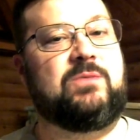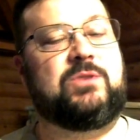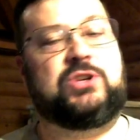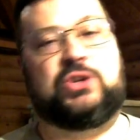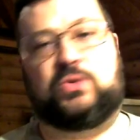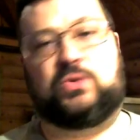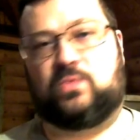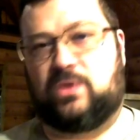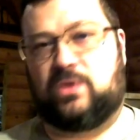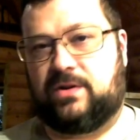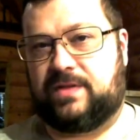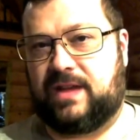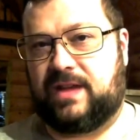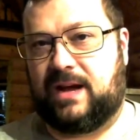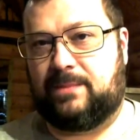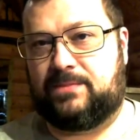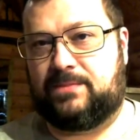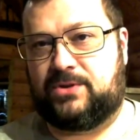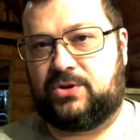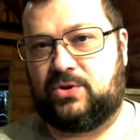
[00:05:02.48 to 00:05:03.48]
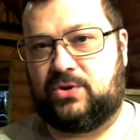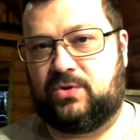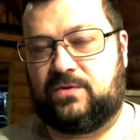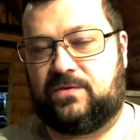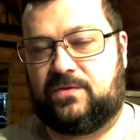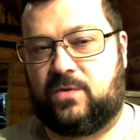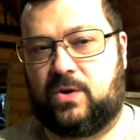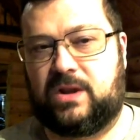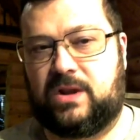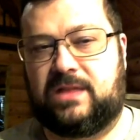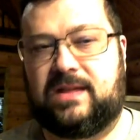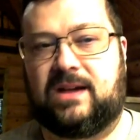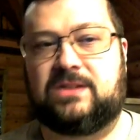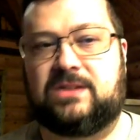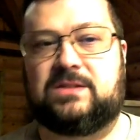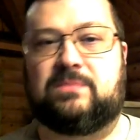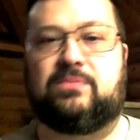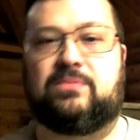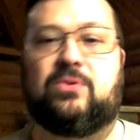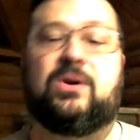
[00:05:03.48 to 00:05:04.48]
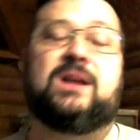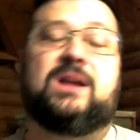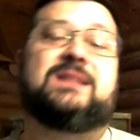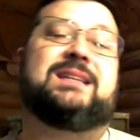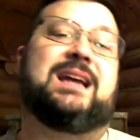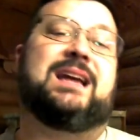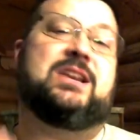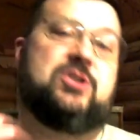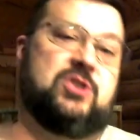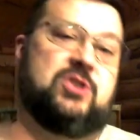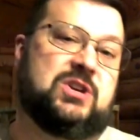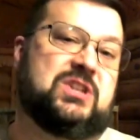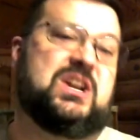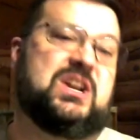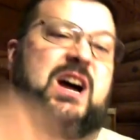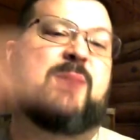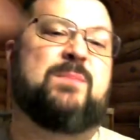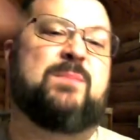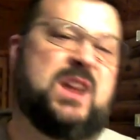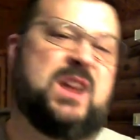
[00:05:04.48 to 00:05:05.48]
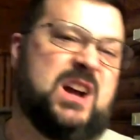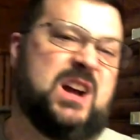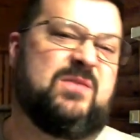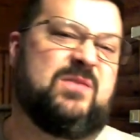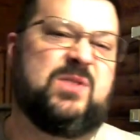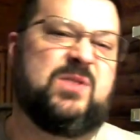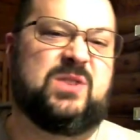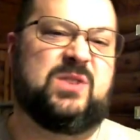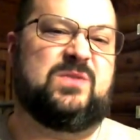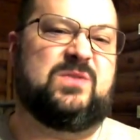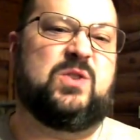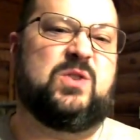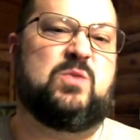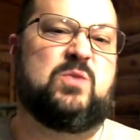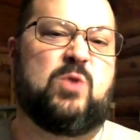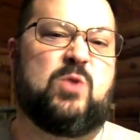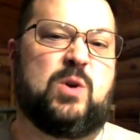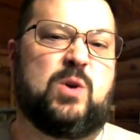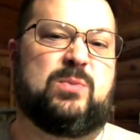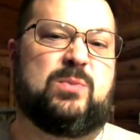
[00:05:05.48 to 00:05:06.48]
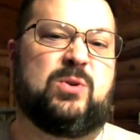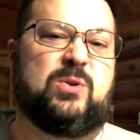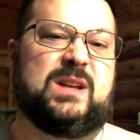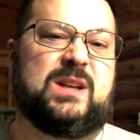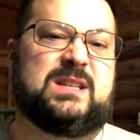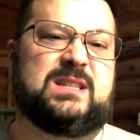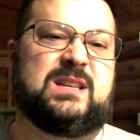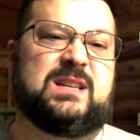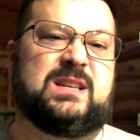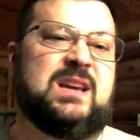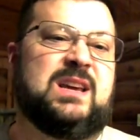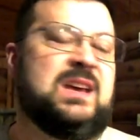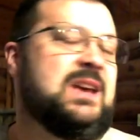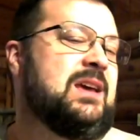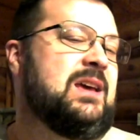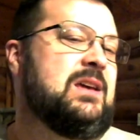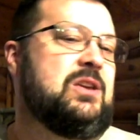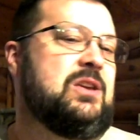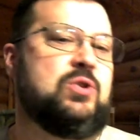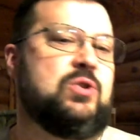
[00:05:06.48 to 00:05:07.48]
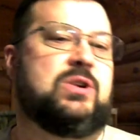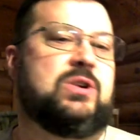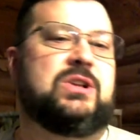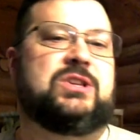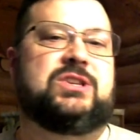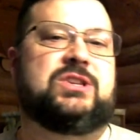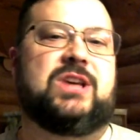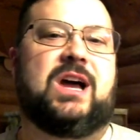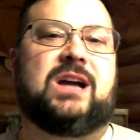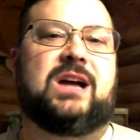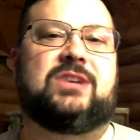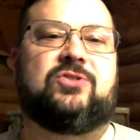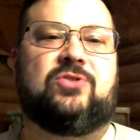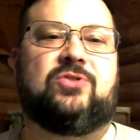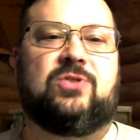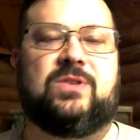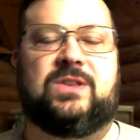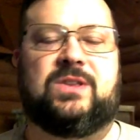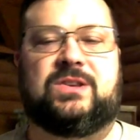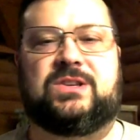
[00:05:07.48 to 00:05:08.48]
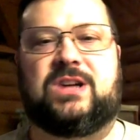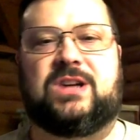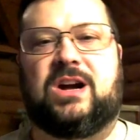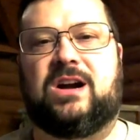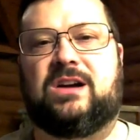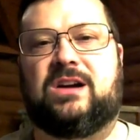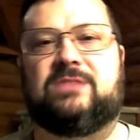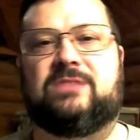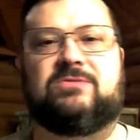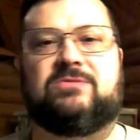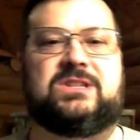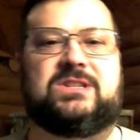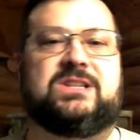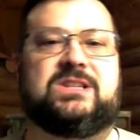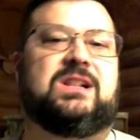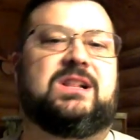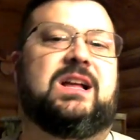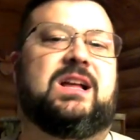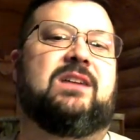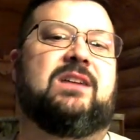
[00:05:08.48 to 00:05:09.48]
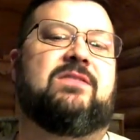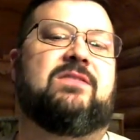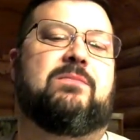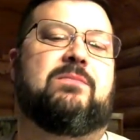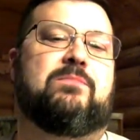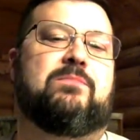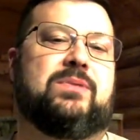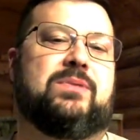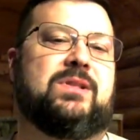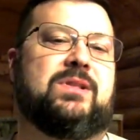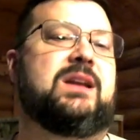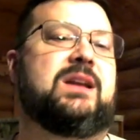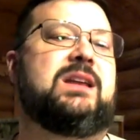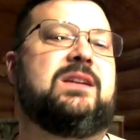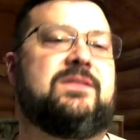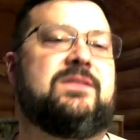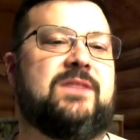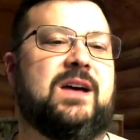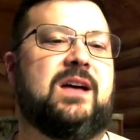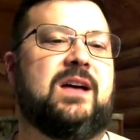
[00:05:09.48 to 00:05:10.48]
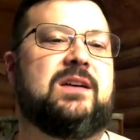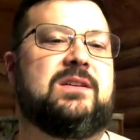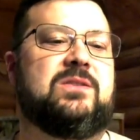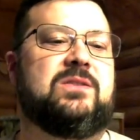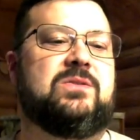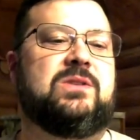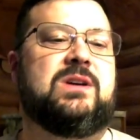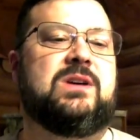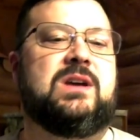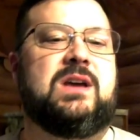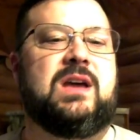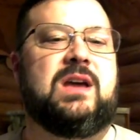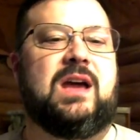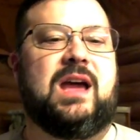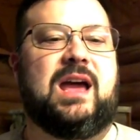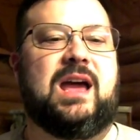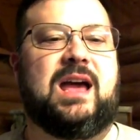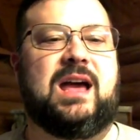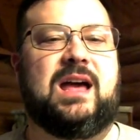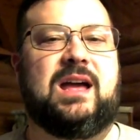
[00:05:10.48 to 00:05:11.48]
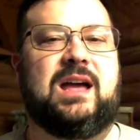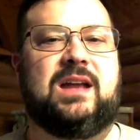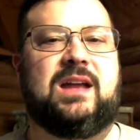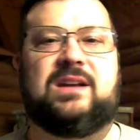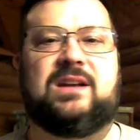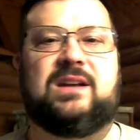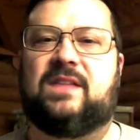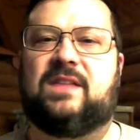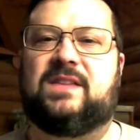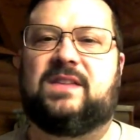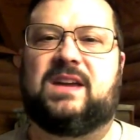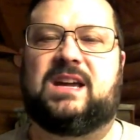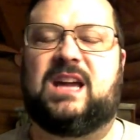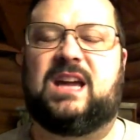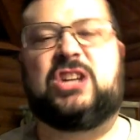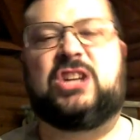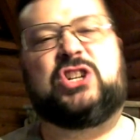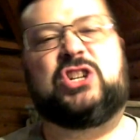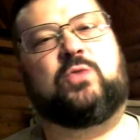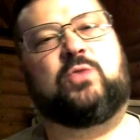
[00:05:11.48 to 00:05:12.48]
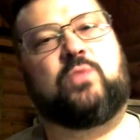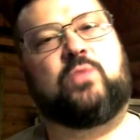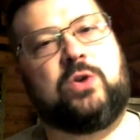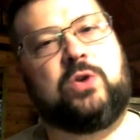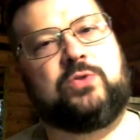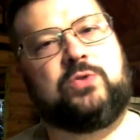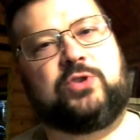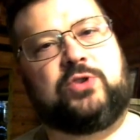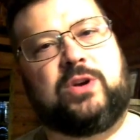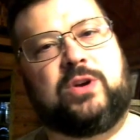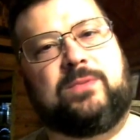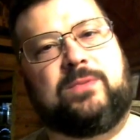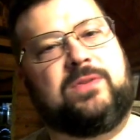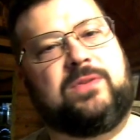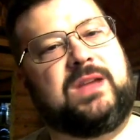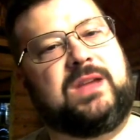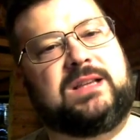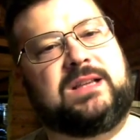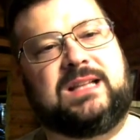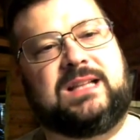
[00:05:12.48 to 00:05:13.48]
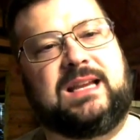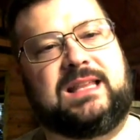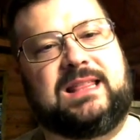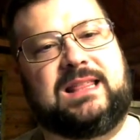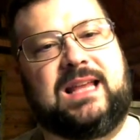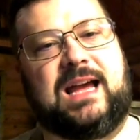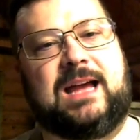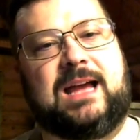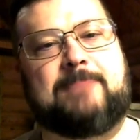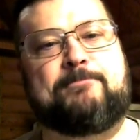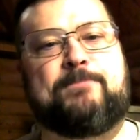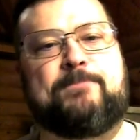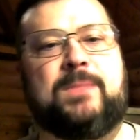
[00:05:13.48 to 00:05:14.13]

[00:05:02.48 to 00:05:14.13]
which is worth up to 40,000 points, and you can top that off with a few more points. You could sock drawer this card, and it would still have plenty of value, and on the occasional road trip or things like that,